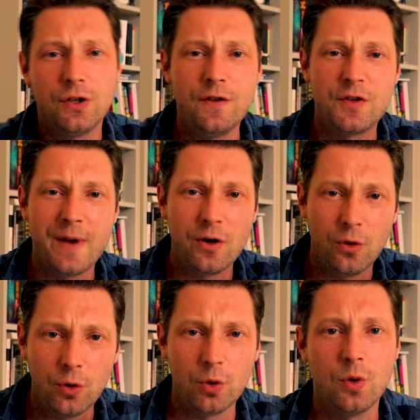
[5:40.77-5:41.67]
You spent
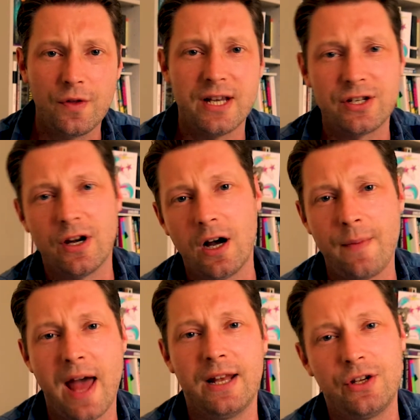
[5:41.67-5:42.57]
all this
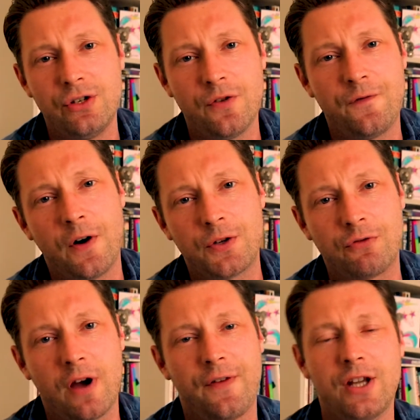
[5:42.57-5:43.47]
time editing your
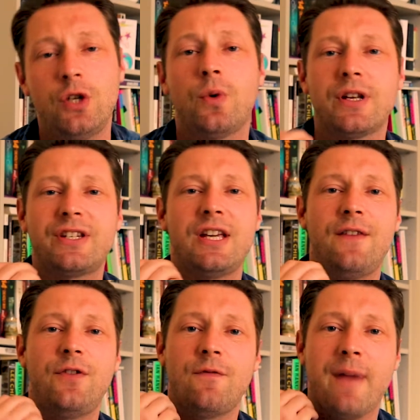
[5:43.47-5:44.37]
photograph and you want to see
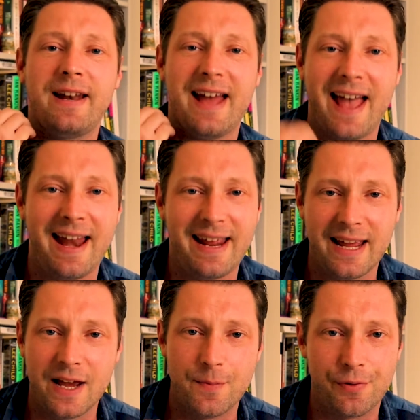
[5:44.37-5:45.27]
if you've made
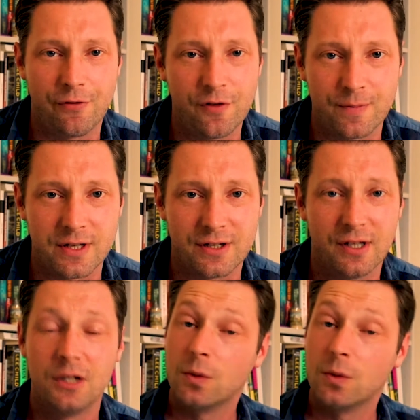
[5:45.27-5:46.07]
any improvements.